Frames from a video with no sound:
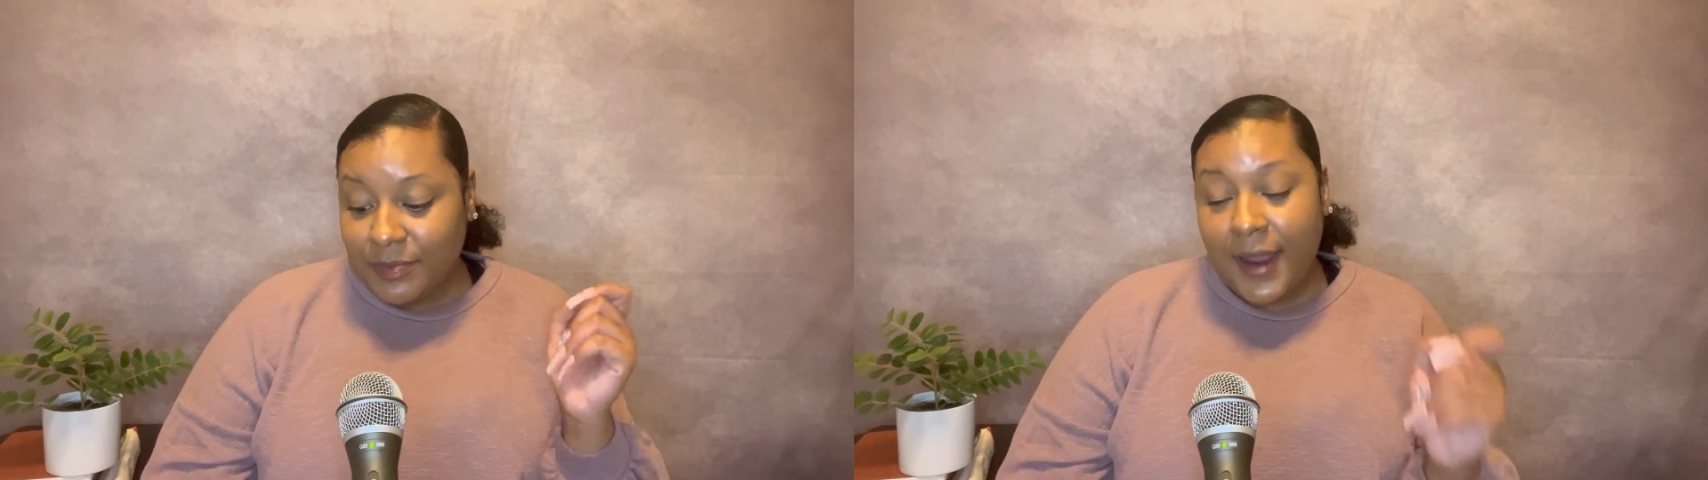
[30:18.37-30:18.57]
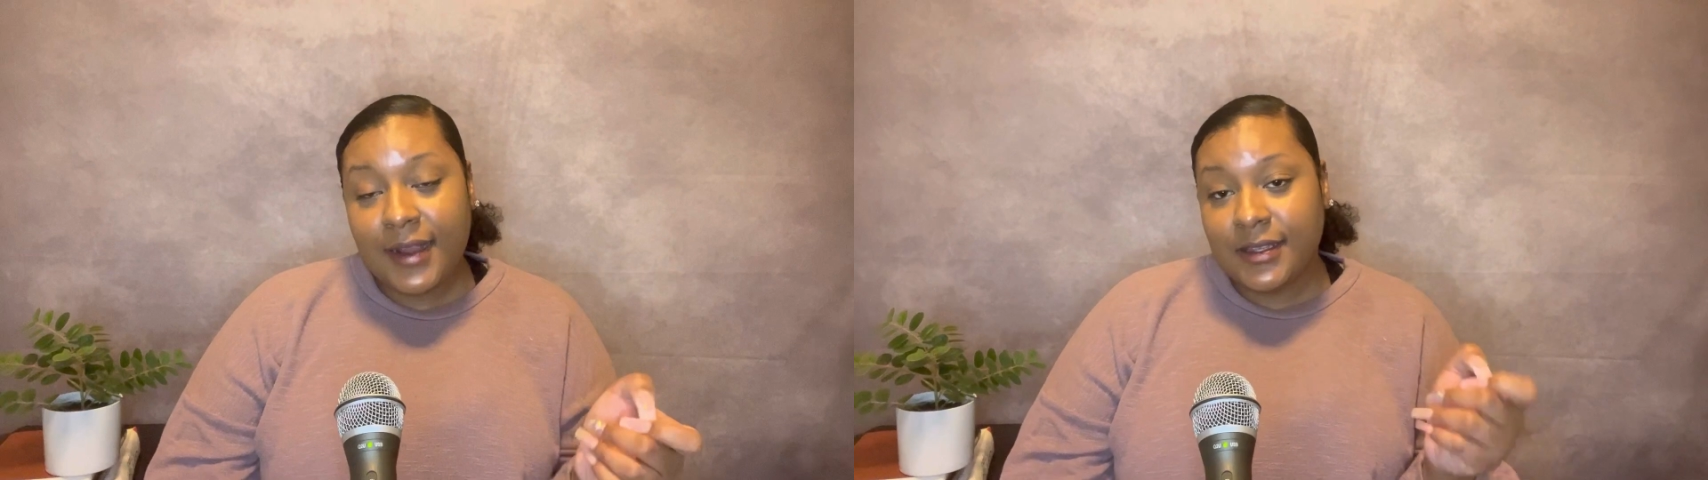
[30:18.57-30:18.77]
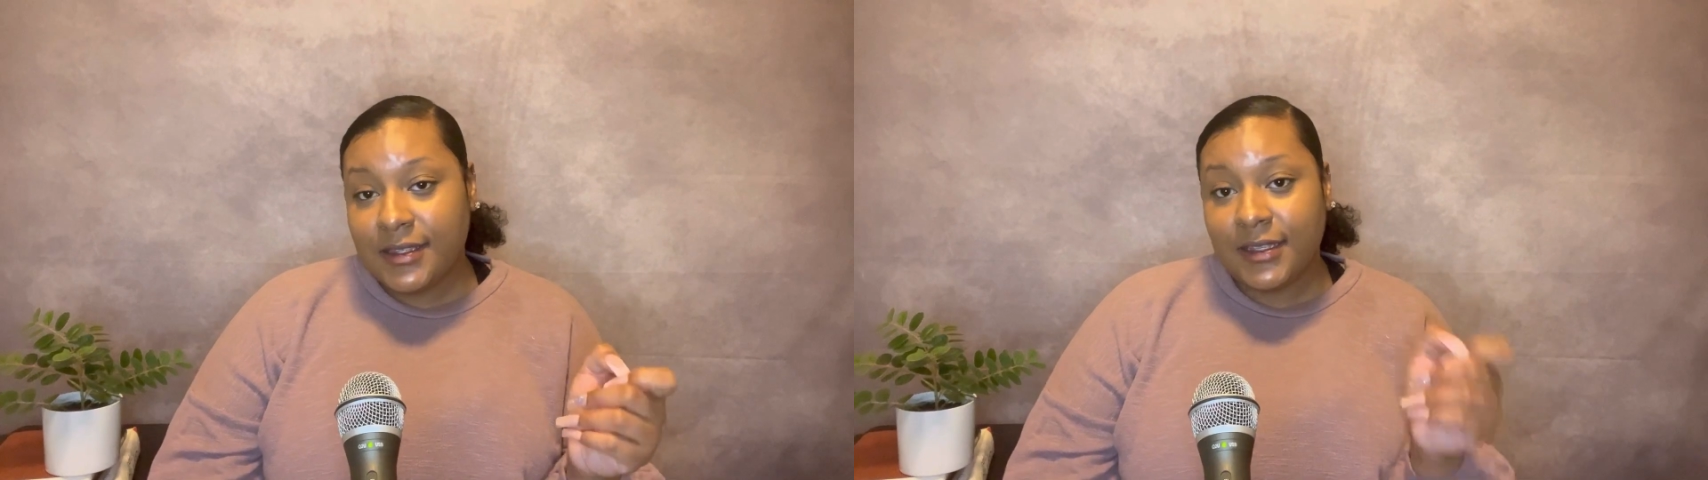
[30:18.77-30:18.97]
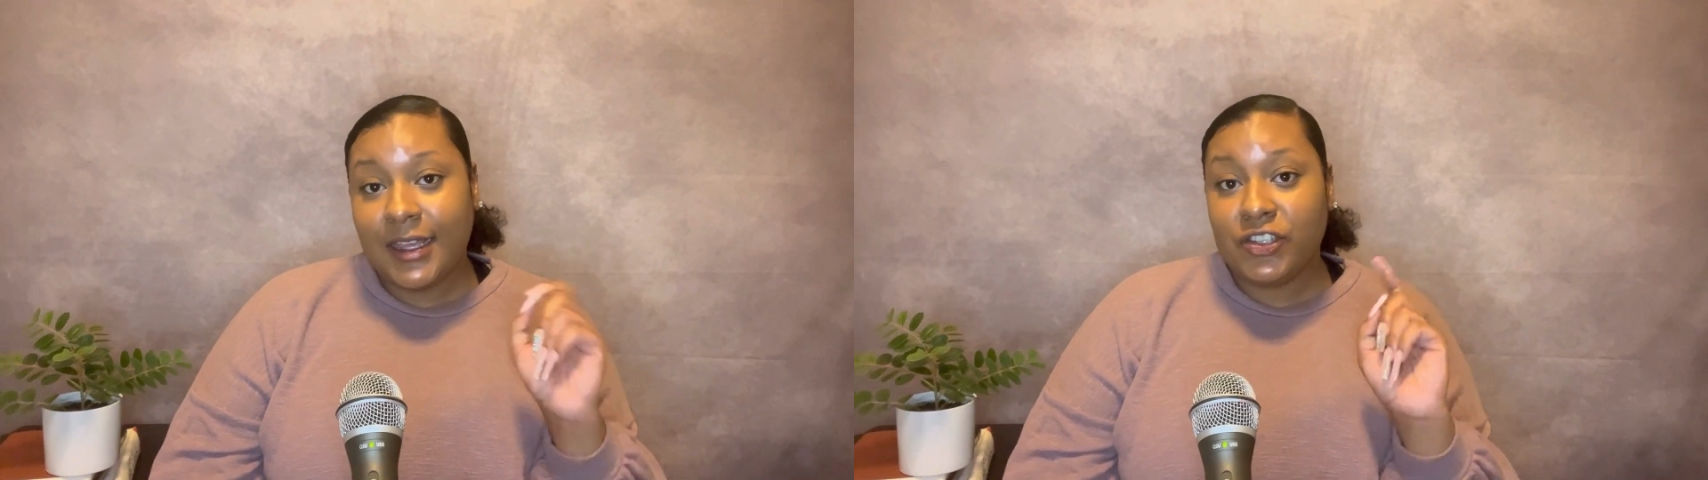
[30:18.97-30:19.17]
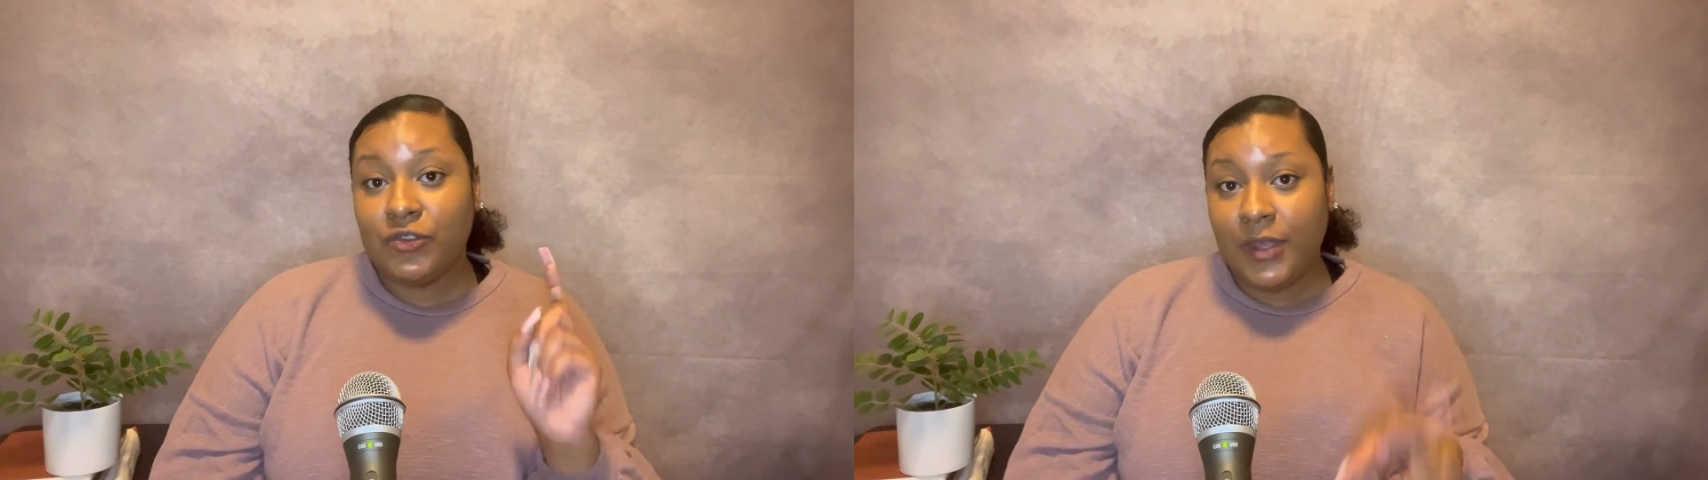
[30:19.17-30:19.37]
practicing
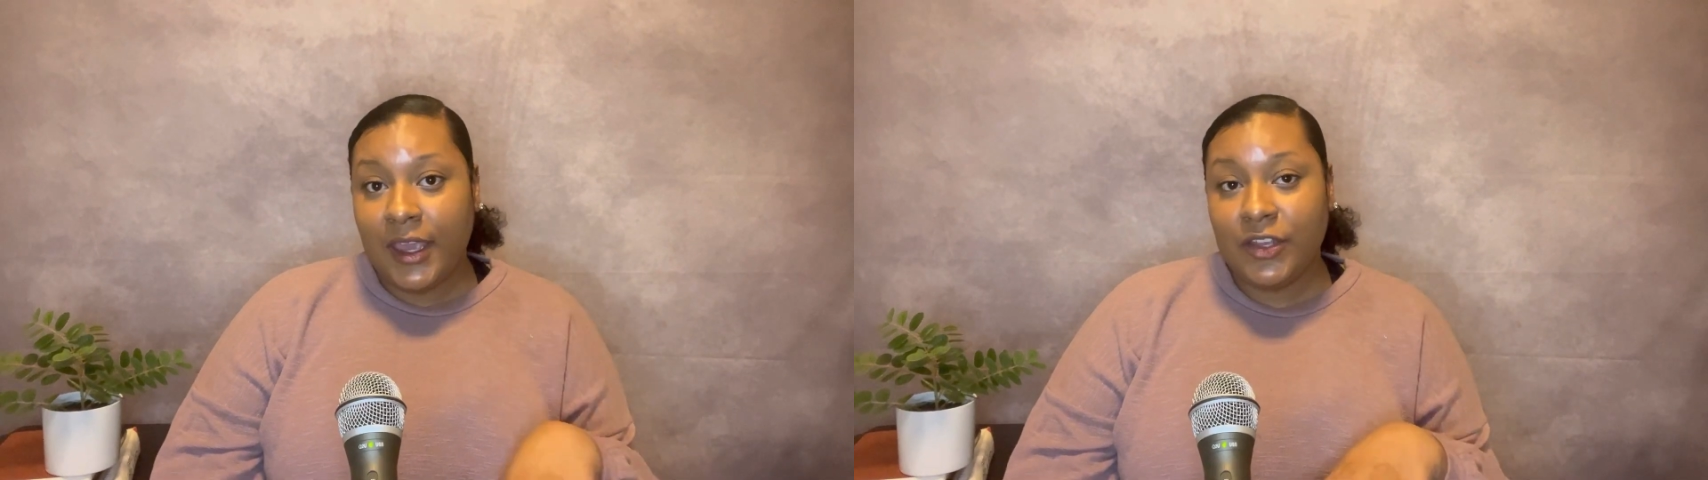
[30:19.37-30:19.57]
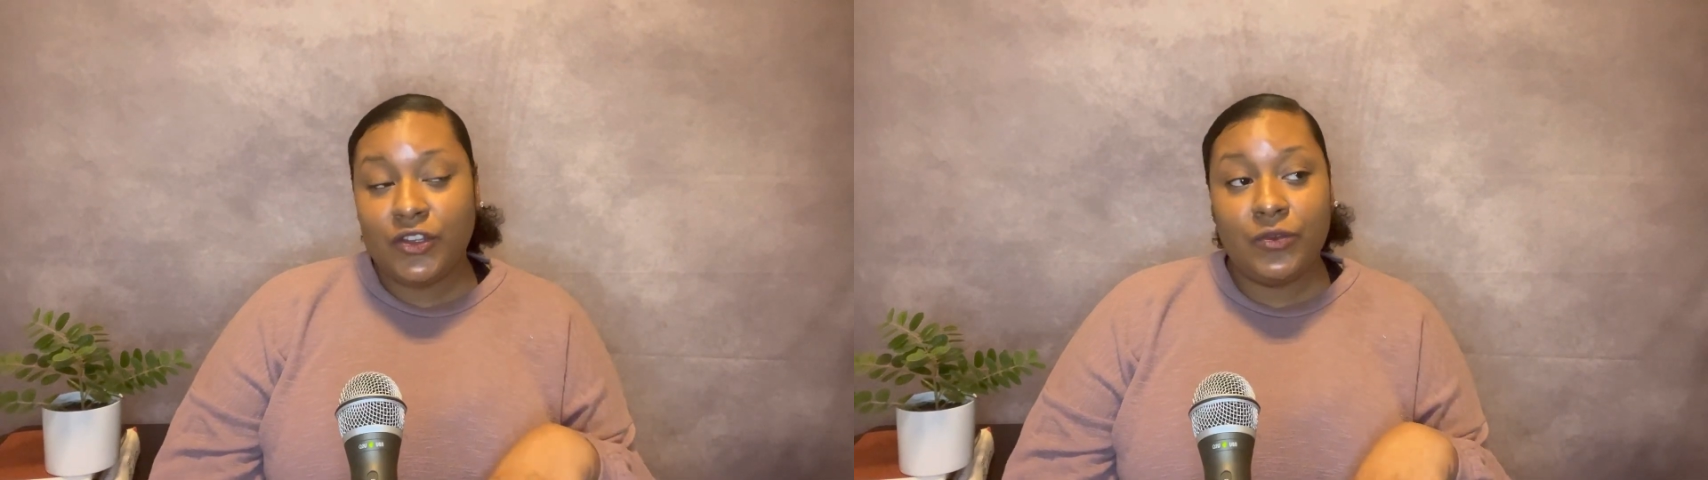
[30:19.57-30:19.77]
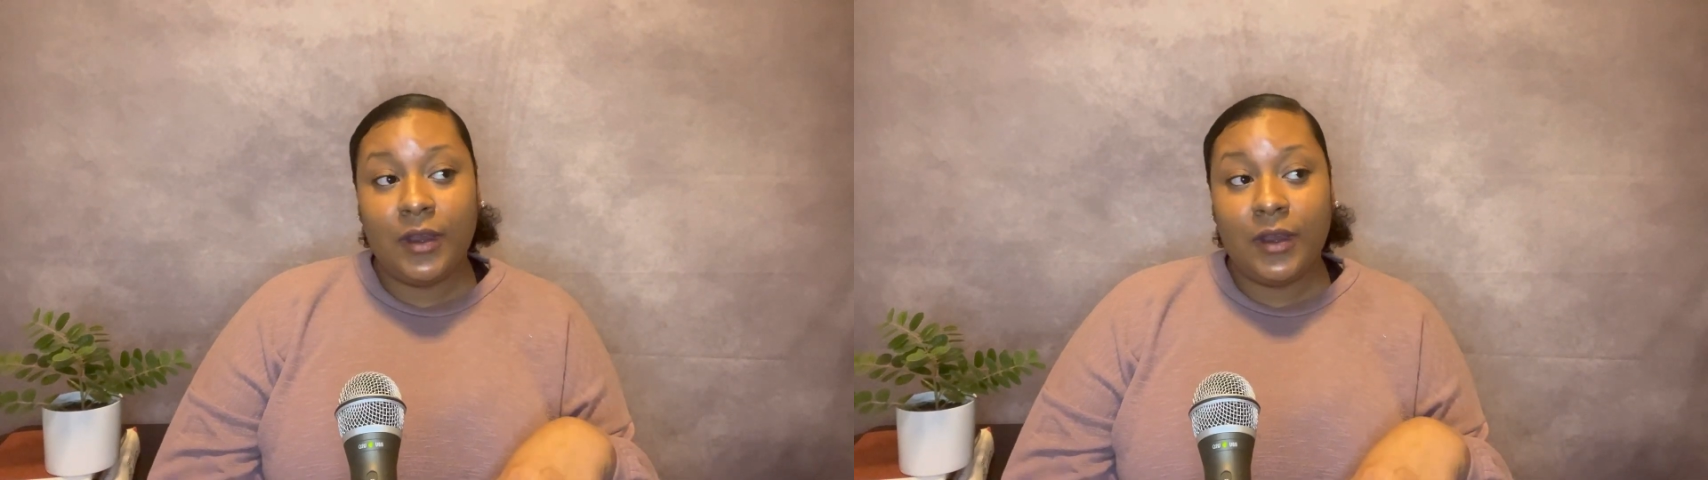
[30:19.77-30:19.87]
that you can do,